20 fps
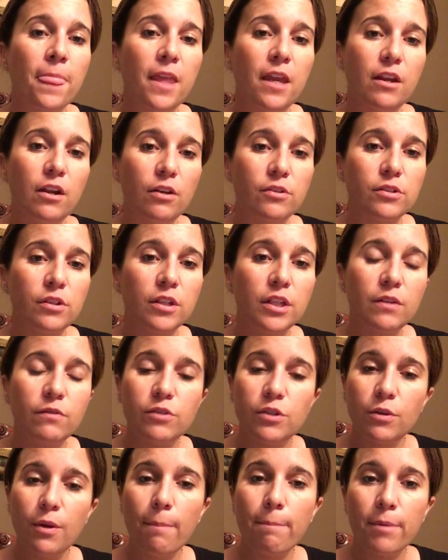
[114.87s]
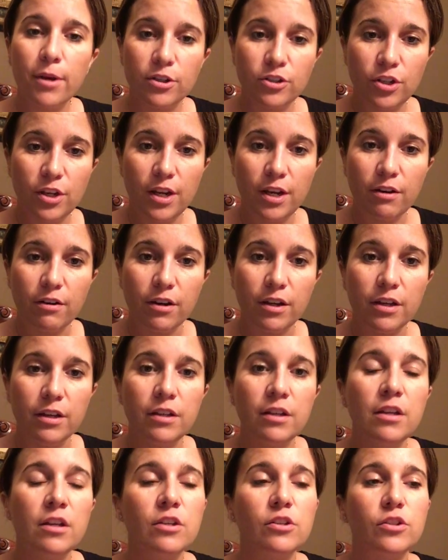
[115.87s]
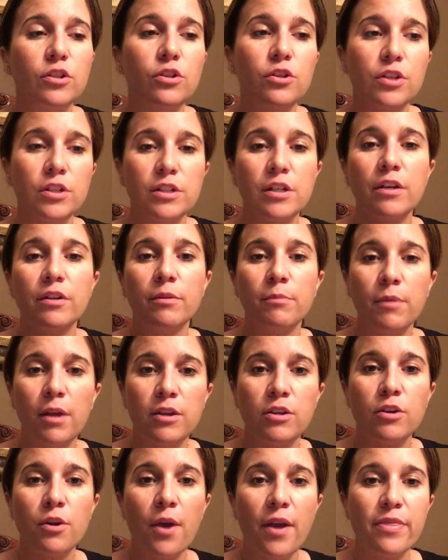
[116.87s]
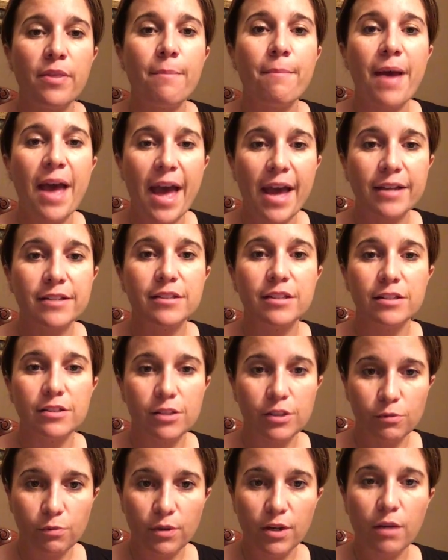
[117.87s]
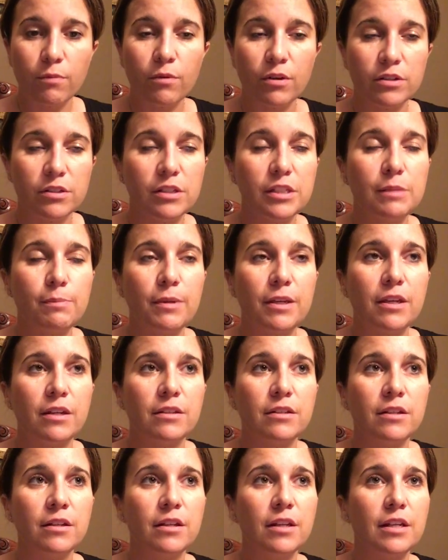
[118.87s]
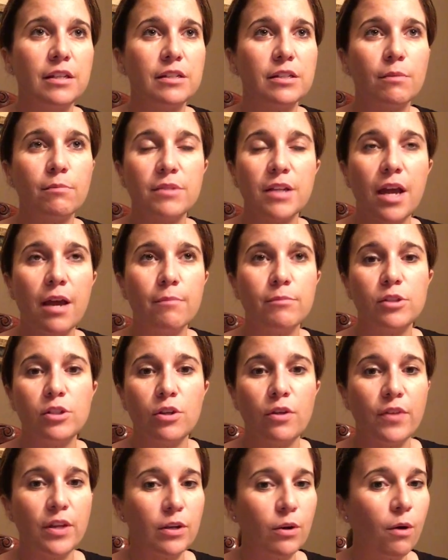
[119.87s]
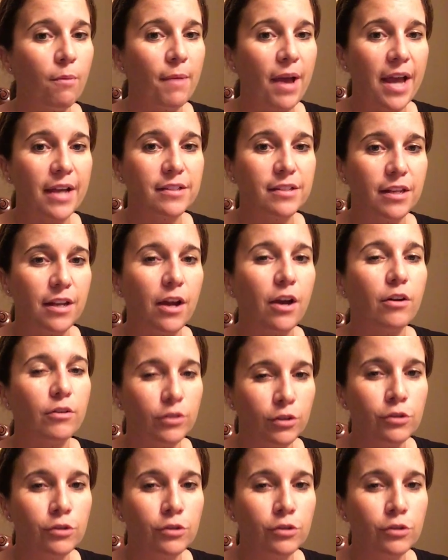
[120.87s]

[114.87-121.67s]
It also gives you a budget area, so you can tell them, at the max, this is what I want to spend. And sometimes, they don't max it out.